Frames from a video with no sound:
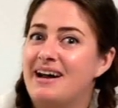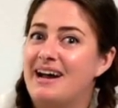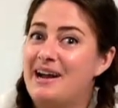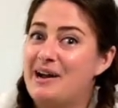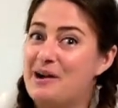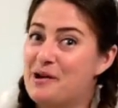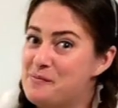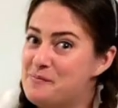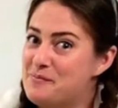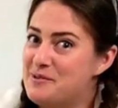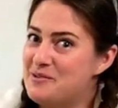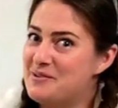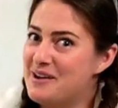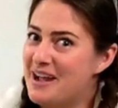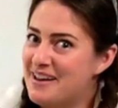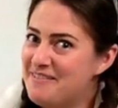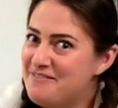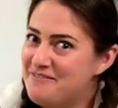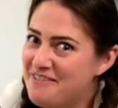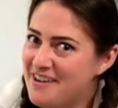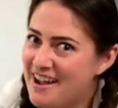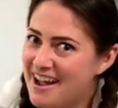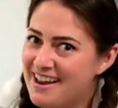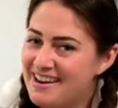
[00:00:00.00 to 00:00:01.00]
I hope you
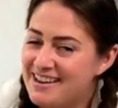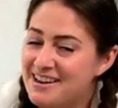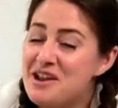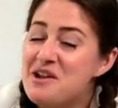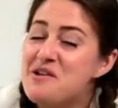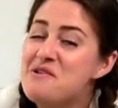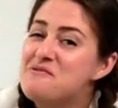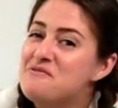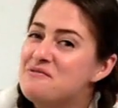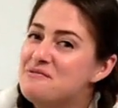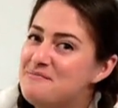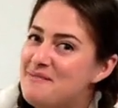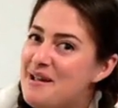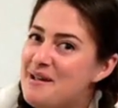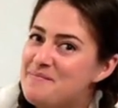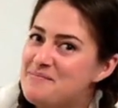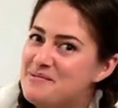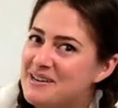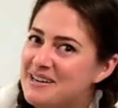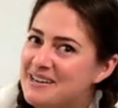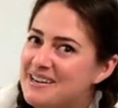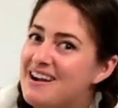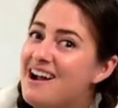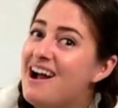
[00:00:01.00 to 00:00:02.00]
had fun.
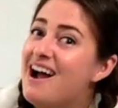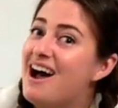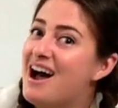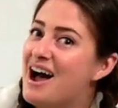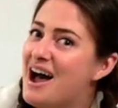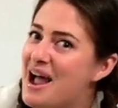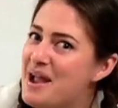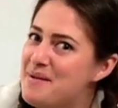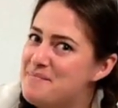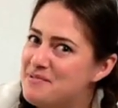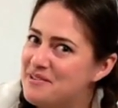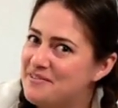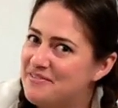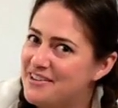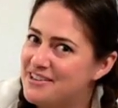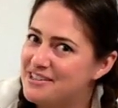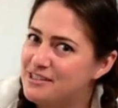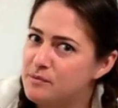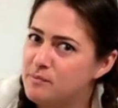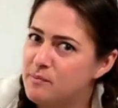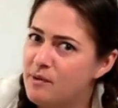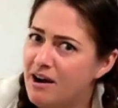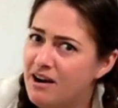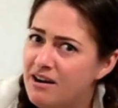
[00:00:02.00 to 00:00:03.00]
Remember, I'm
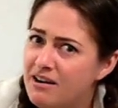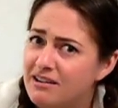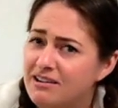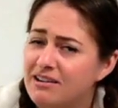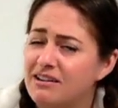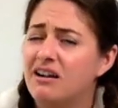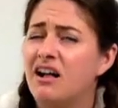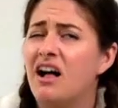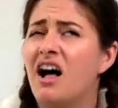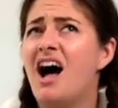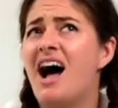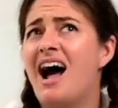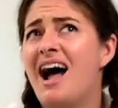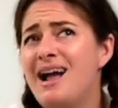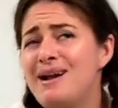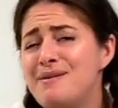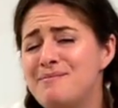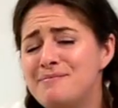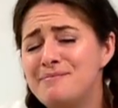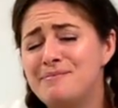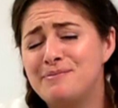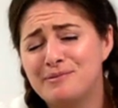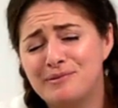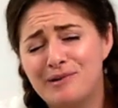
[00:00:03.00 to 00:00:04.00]
Professor Particle,
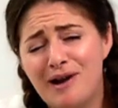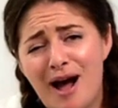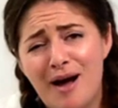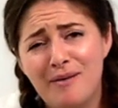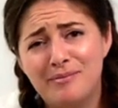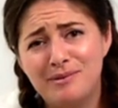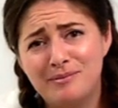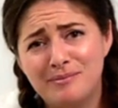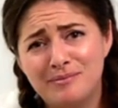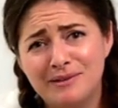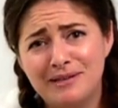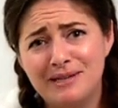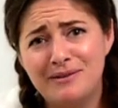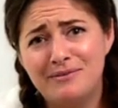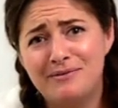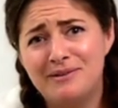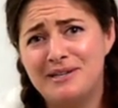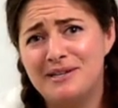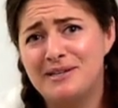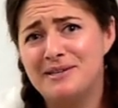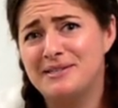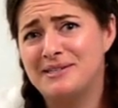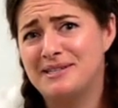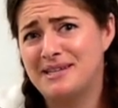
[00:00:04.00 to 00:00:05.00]
I'm probably a
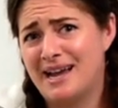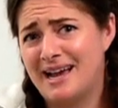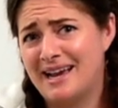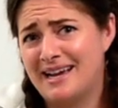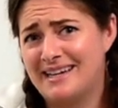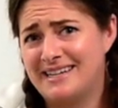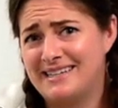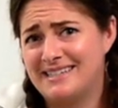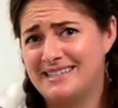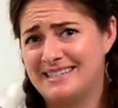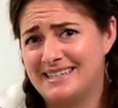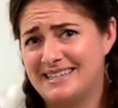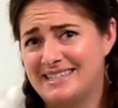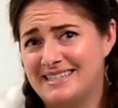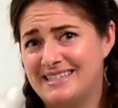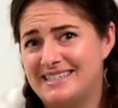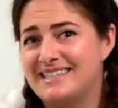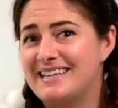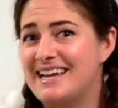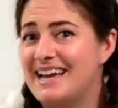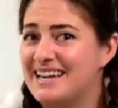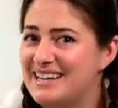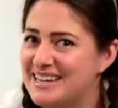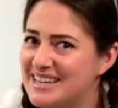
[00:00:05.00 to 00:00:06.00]
real
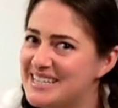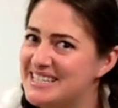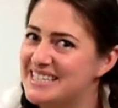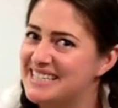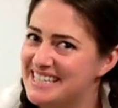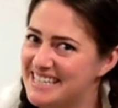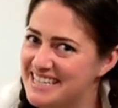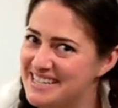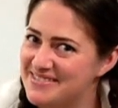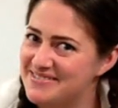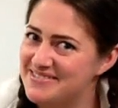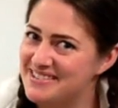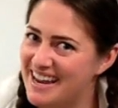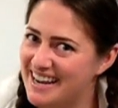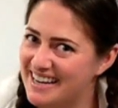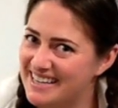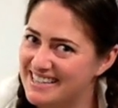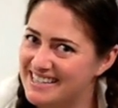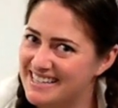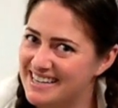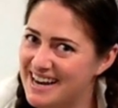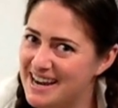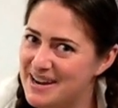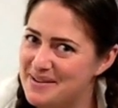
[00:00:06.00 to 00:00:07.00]
scientist, and I'll see you
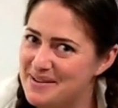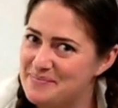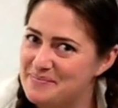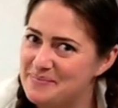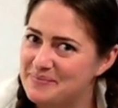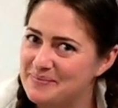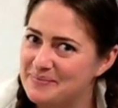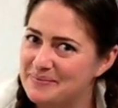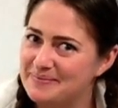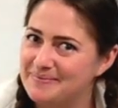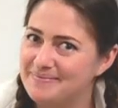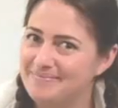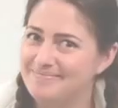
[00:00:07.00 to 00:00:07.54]
next time.